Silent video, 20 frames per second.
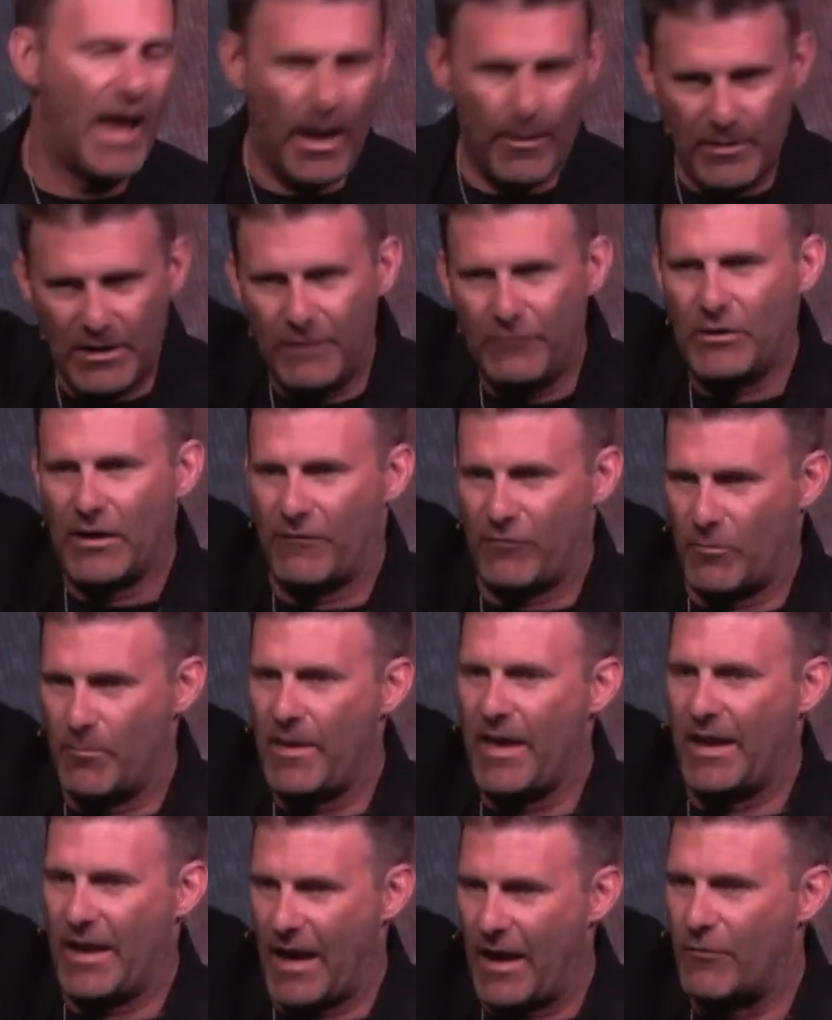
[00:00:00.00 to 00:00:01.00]
How many of you
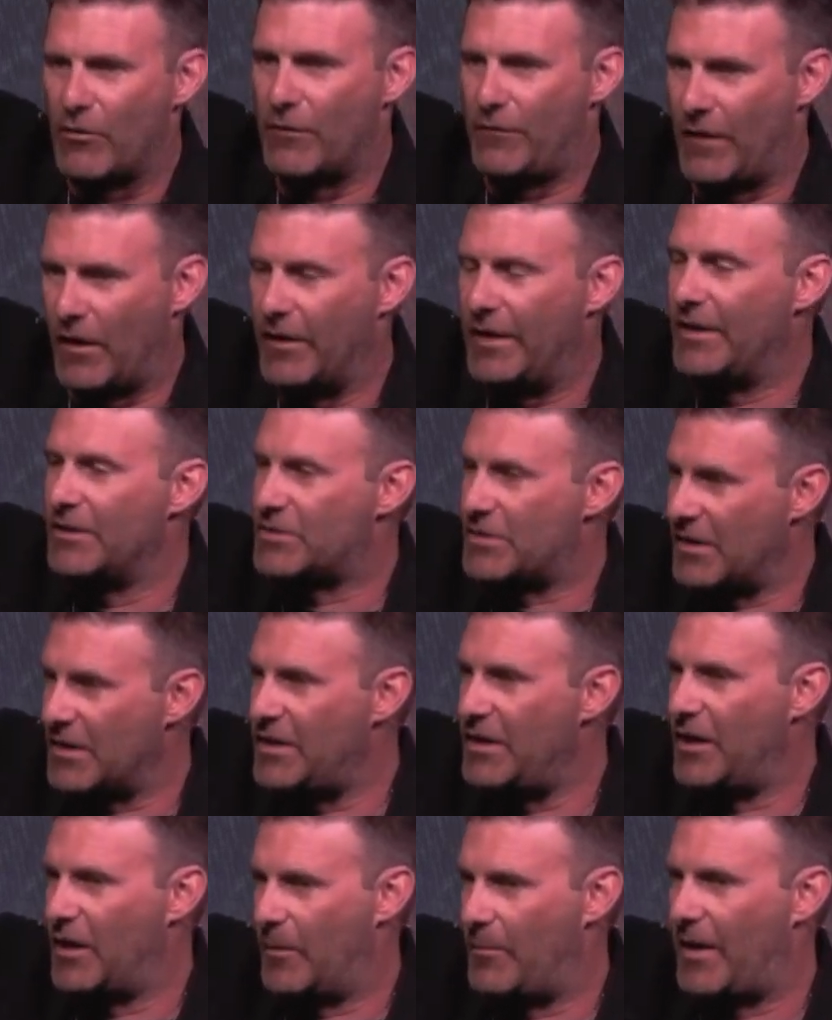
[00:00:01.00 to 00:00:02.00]
ever felt
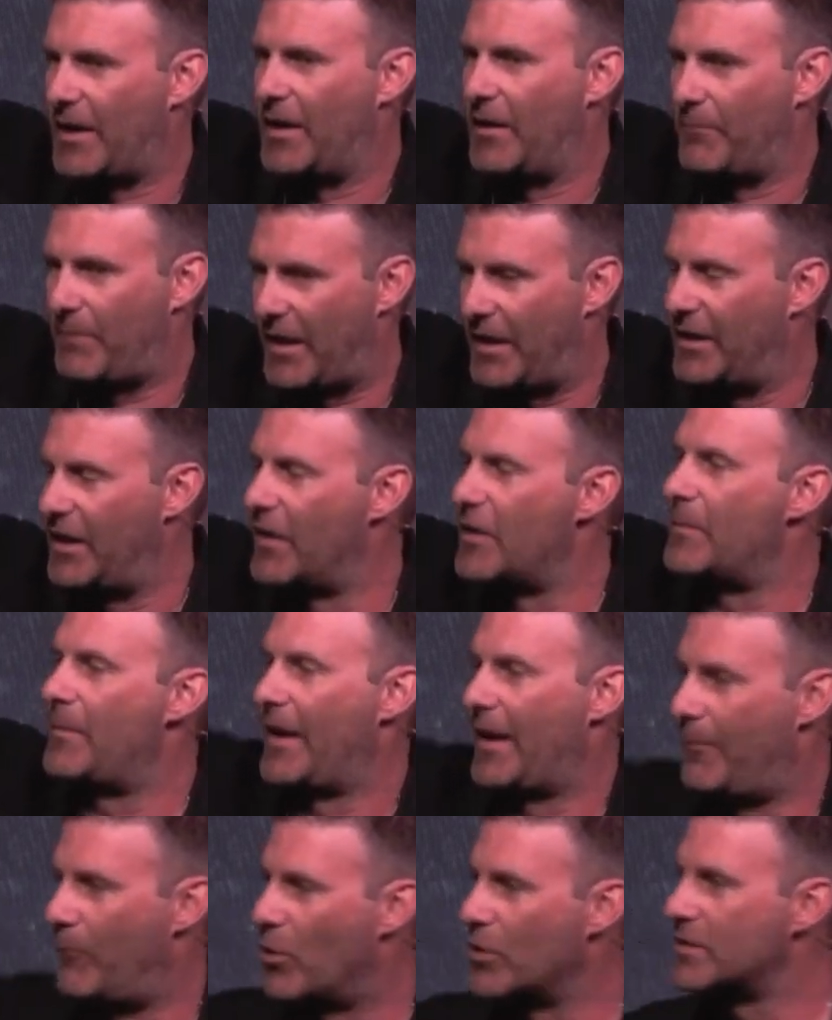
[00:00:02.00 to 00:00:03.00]
insecure by another
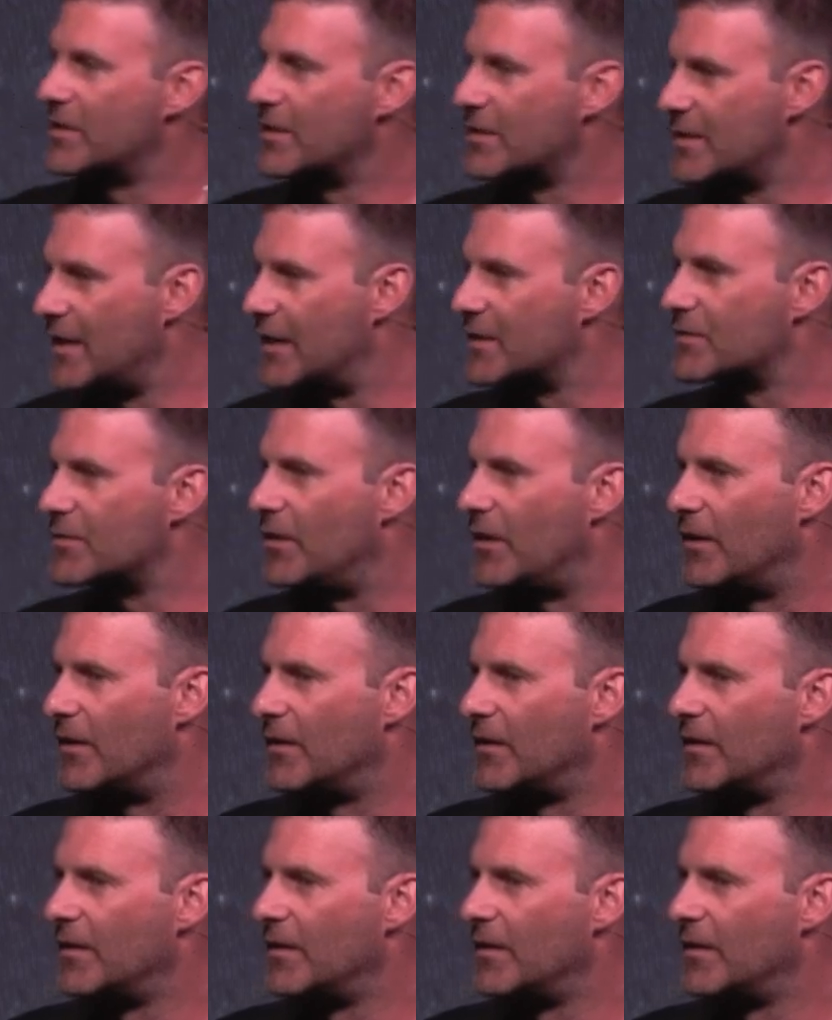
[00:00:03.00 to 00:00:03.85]
man more successful?